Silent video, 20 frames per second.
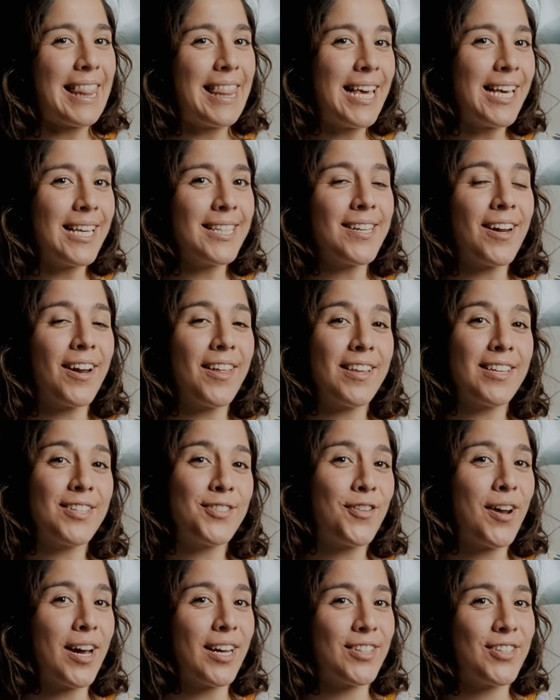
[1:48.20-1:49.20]
These are the
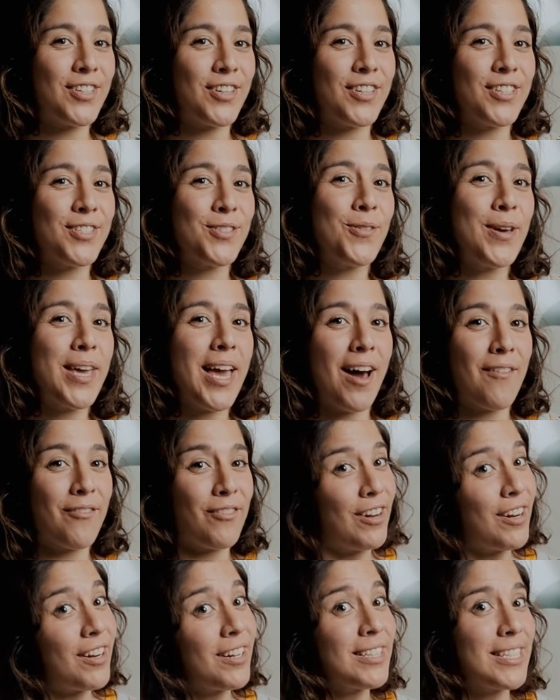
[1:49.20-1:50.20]
structures we
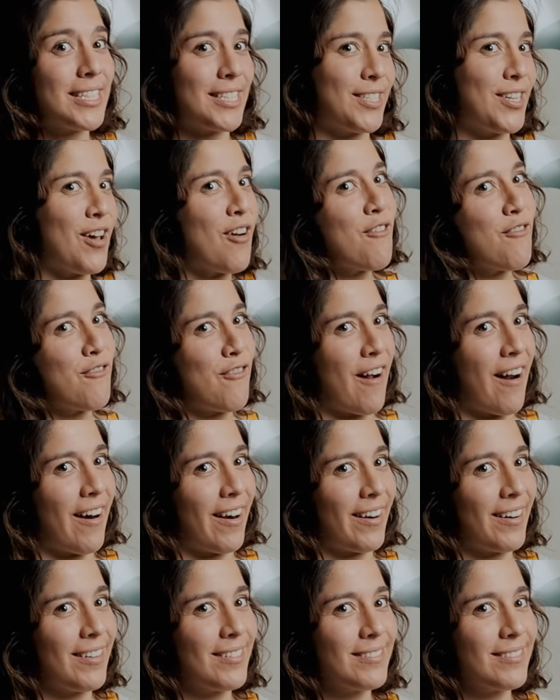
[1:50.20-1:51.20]
have learned so far.